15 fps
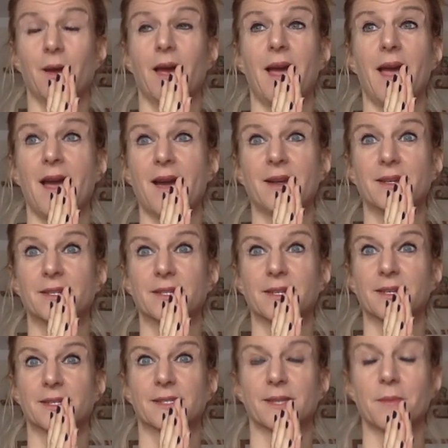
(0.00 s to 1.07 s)
And
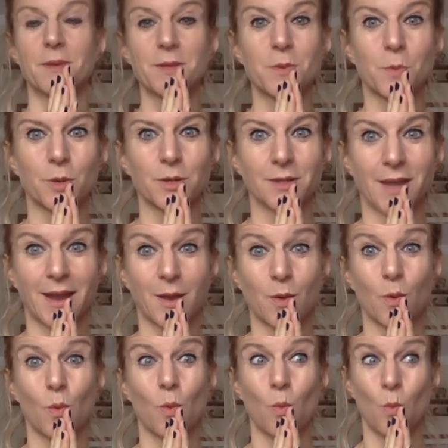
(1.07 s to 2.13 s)
some of them were like,
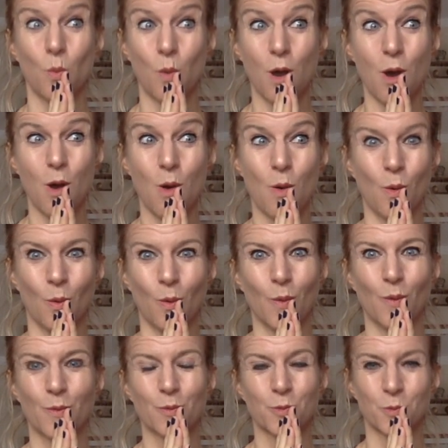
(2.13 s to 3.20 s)
whoa,
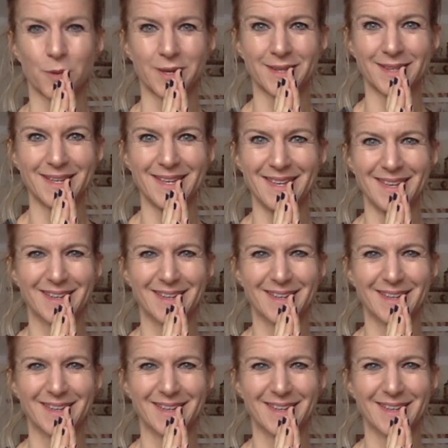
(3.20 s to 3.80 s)
really?